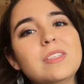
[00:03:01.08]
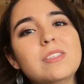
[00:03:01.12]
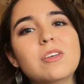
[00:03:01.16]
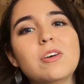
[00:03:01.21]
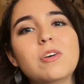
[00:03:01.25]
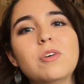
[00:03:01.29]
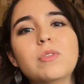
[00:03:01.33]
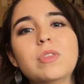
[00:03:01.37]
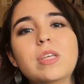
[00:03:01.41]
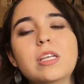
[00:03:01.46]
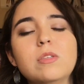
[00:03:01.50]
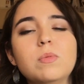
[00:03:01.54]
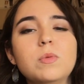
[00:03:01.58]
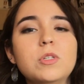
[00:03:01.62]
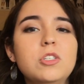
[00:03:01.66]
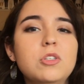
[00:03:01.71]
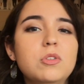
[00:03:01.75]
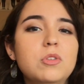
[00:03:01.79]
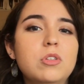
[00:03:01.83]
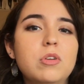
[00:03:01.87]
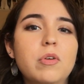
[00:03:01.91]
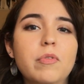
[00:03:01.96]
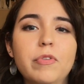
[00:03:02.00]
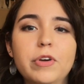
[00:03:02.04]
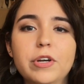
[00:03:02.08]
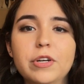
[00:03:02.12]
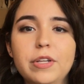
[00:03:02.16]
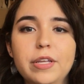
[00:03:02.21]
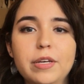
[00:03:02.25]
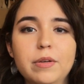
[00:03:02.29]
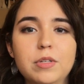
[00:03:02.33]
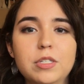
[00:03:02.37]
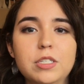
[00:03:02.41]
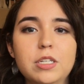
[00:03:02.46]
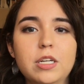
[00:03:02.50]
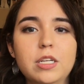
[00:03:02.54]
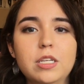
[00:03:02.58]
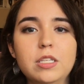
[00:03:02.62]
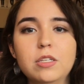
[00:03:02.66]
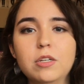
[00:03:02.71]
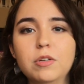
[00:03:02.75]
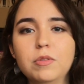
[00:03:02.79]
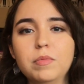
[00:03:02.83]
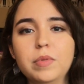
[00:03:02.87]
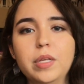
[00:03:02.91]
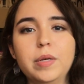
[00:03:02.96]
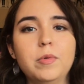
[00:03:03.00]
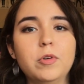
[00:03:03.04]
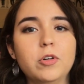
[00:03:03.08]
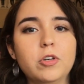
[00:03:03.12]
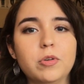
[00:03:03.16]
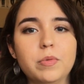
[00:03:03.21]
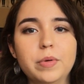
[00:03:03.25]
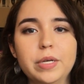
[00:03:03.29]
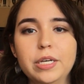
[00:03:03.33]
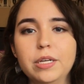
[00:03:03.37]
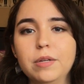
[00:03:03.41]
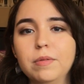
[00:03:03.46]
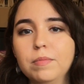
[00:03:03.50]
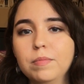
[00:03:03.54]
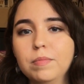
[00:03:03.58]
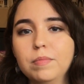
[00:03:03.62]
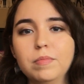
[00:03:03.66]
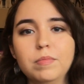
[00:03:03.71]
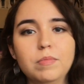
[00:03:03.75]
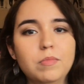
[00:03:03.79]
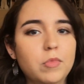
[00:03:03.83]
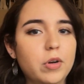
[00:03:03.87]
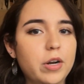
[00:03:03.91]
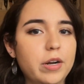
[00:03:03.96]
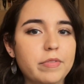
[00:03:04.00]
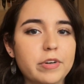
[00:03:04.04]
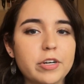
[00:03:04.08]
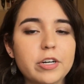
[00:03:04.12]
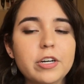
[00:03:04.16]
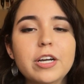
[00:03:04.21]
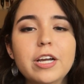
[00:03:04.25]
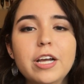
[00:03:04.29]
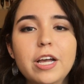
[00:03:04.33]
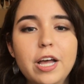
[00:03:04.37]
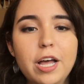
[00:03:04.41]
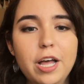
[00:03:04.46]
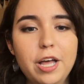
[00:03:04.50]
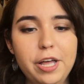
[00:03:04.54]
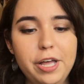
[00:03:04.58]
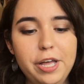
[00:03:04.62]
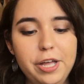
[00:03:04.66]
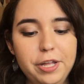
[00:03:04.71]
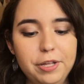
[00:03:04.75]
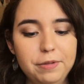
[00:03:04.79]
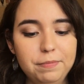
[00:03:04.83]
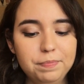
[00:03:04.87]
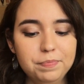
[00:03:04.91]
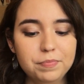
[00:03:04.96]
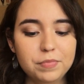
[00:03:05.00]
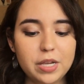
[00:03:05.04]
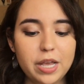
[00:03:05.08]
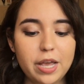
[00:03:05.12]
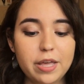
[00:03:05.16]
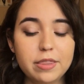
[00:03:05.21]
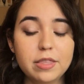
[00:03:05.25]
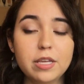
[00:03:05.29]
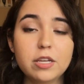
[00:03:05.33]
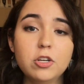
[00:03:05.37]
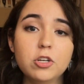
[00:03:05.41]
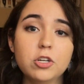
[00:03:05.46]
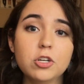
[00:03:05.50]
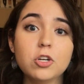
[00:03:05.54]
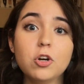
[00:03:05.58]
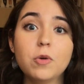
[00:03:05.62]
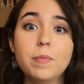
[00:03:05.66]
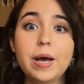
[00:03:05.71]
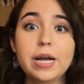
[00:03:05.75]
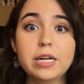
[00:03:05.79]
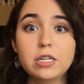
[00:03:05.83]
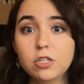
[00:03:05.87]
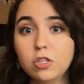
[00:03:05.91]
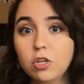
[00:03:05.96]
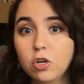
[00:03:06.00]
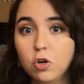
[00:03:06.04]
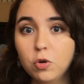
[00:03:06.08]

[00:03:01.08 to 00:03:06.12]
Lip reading: so that's what you do for your language studies, label it Korean, whatever. And then you're gonna go back to the